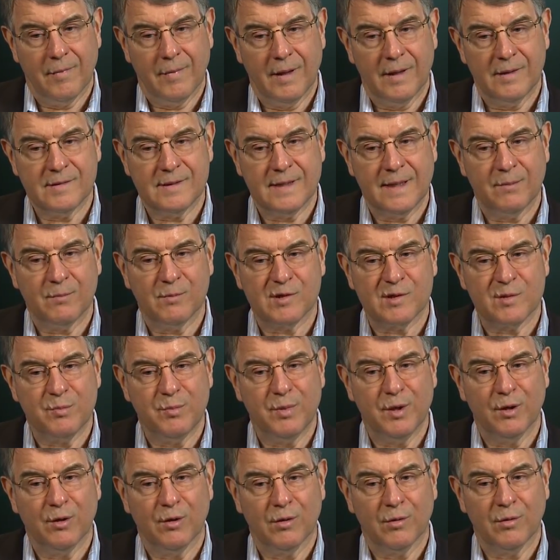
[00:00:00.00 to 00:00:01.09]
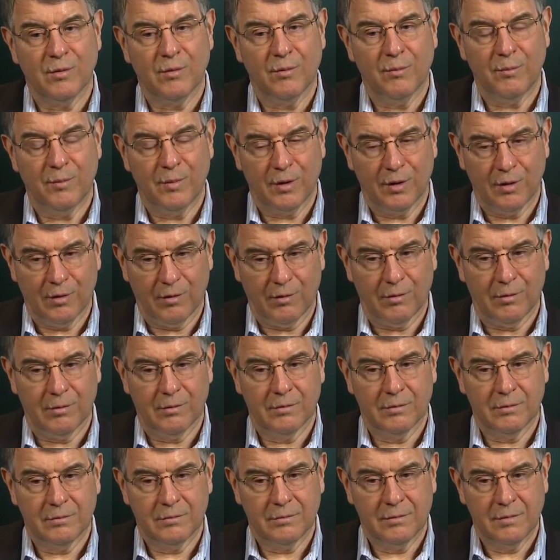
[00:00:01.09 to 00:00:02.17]
his name was Bill Merle.
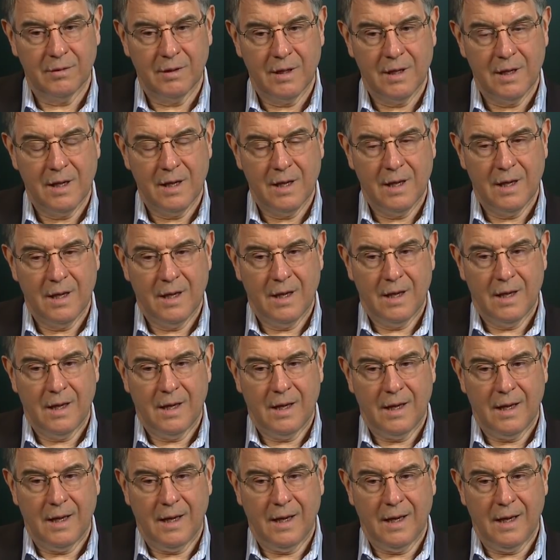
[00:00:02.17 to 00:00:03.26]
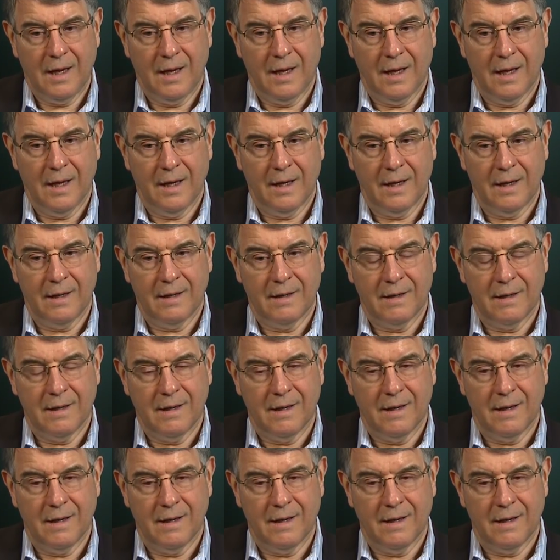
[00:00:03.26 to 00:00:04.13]
And